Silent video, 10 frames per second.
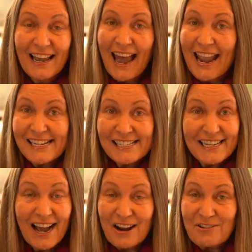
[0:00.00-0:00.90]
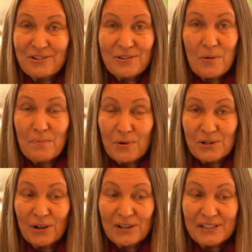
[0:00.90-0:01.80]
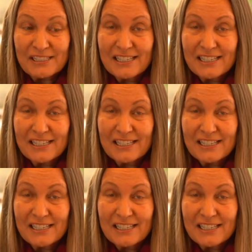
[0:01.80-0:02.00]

$80, $100 or more dollars.